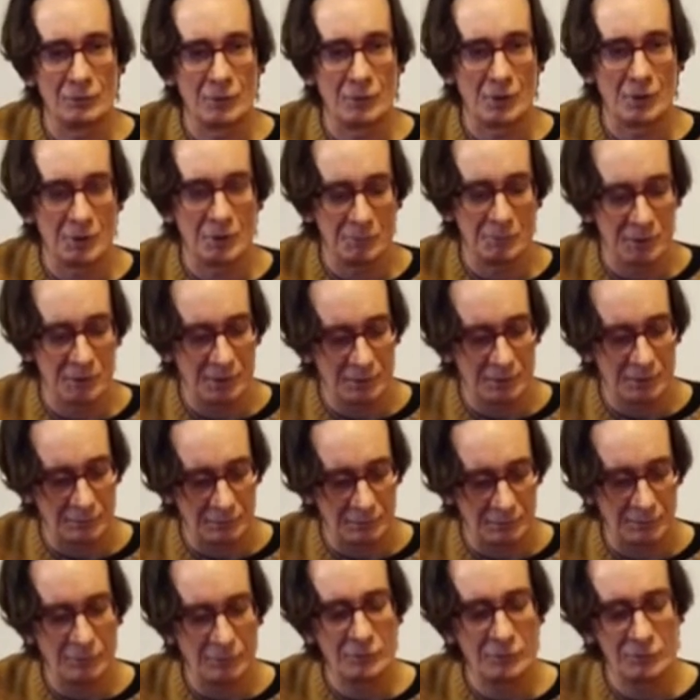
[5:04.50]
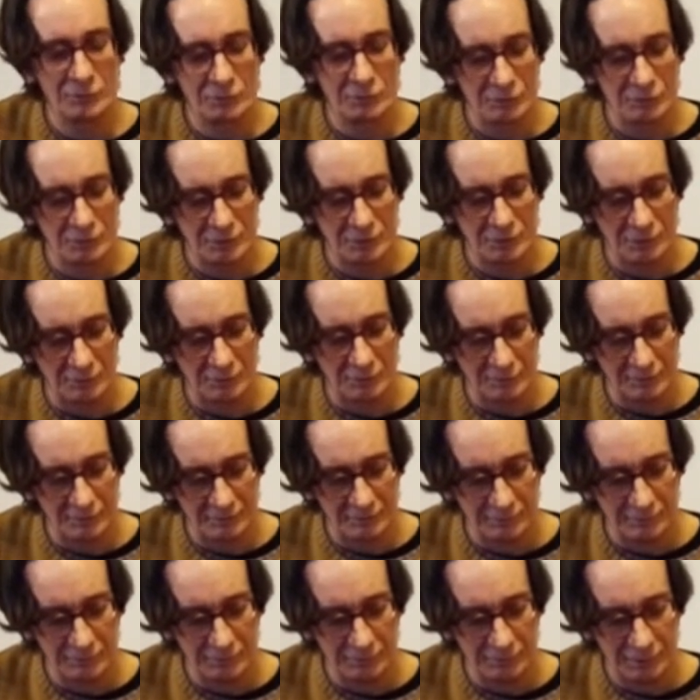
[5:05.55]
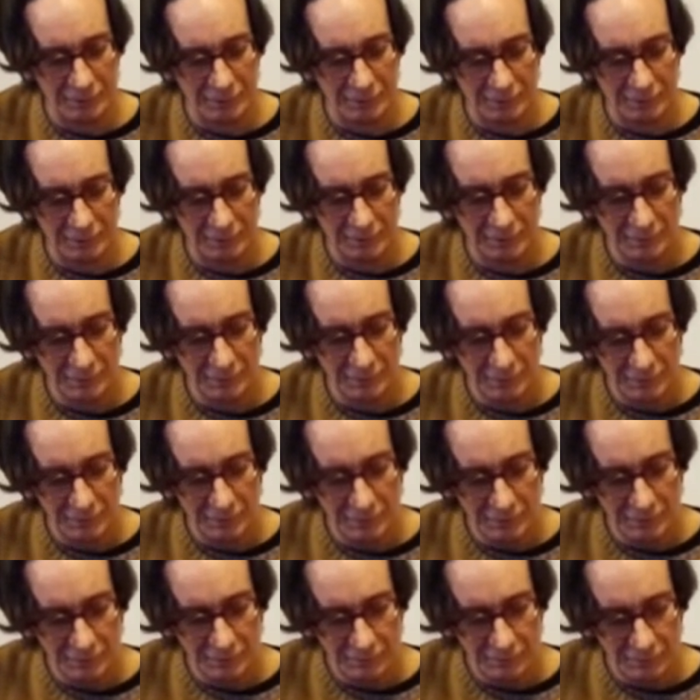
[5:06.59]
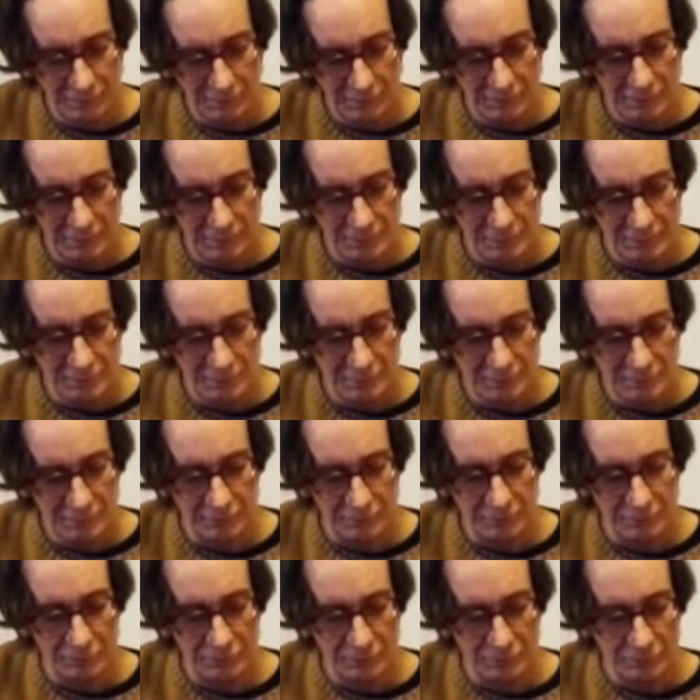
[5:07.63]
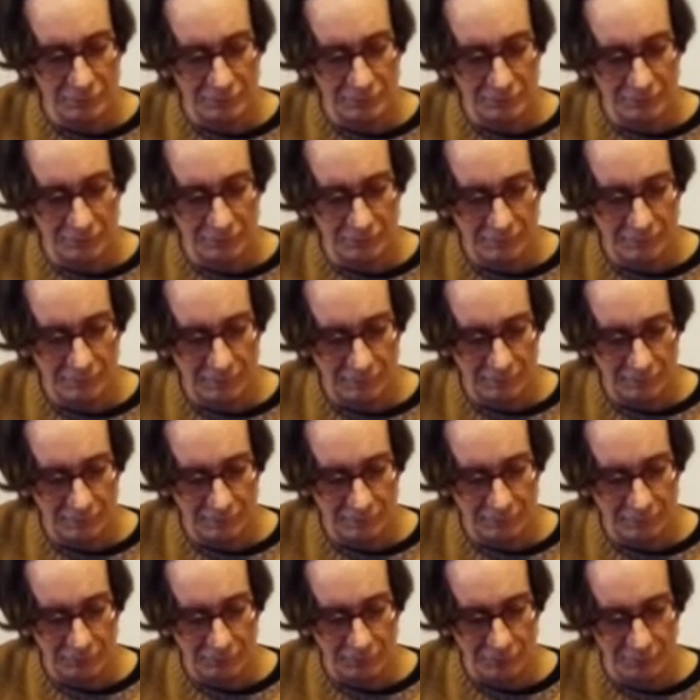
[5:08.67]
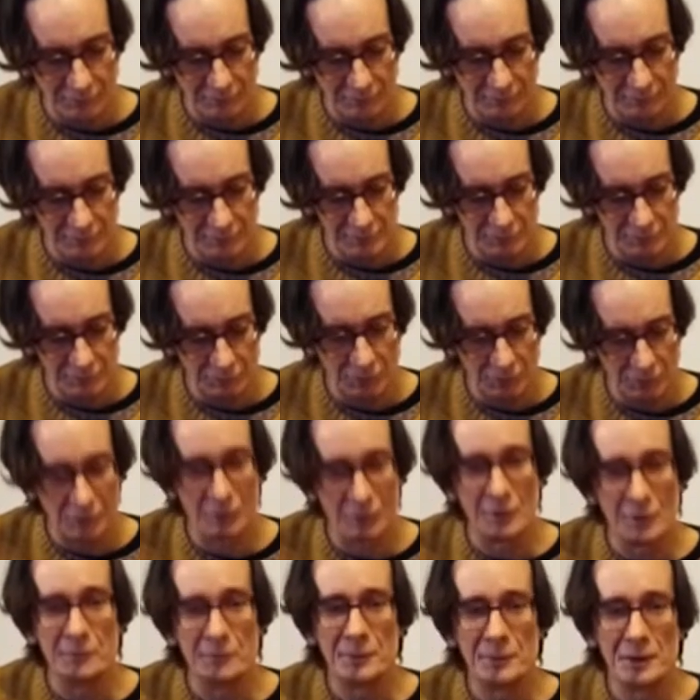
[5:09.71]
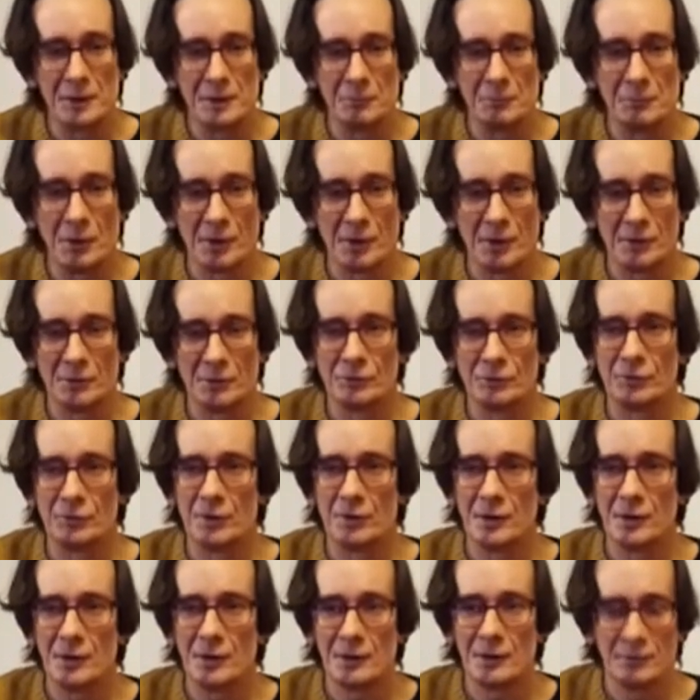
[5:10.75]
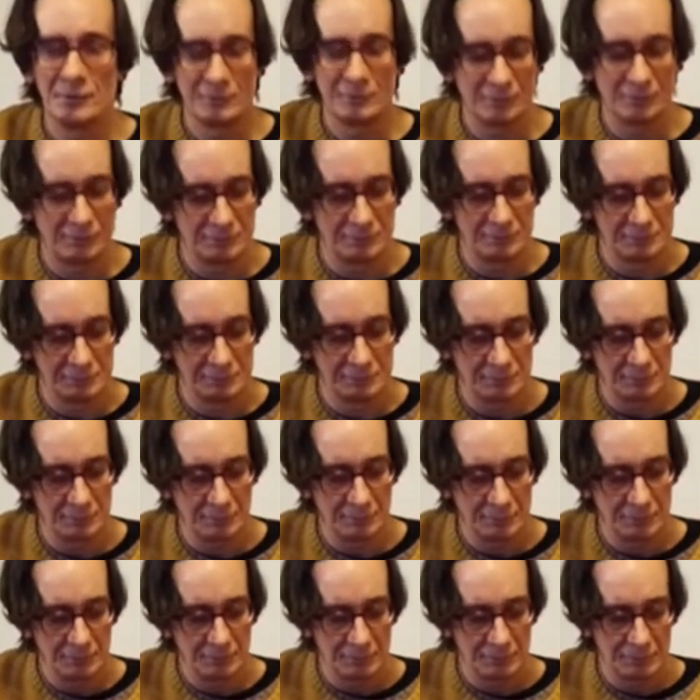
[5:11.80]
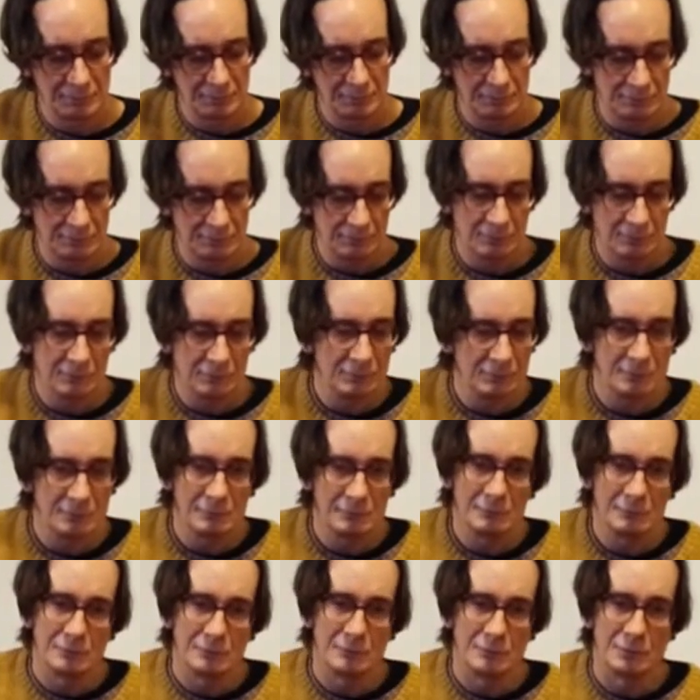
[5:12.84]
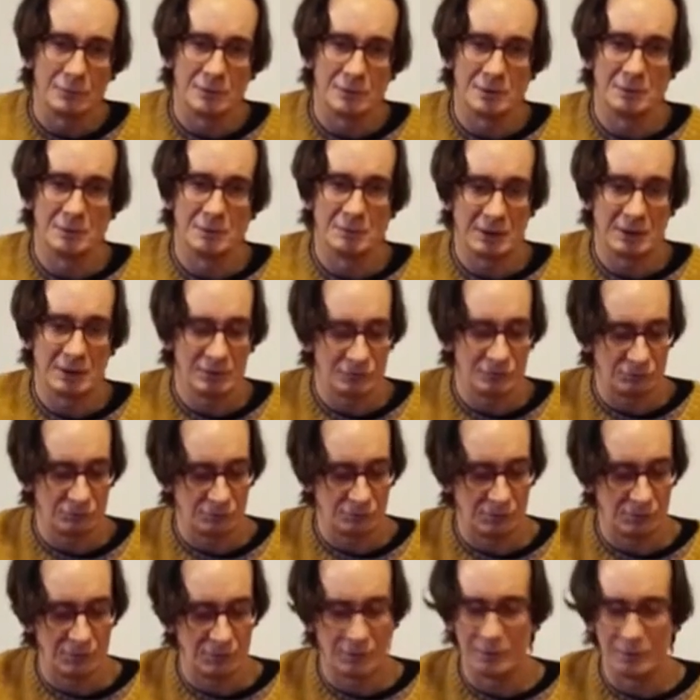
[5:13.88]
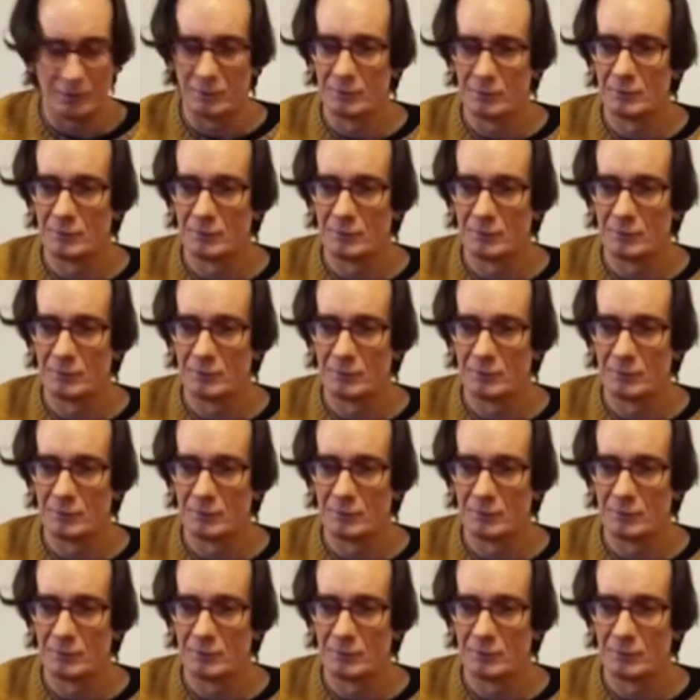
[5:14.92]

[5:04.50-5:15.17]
harmony, another two guitarists at the beginning do what they would call a B minor triad to a D major triad.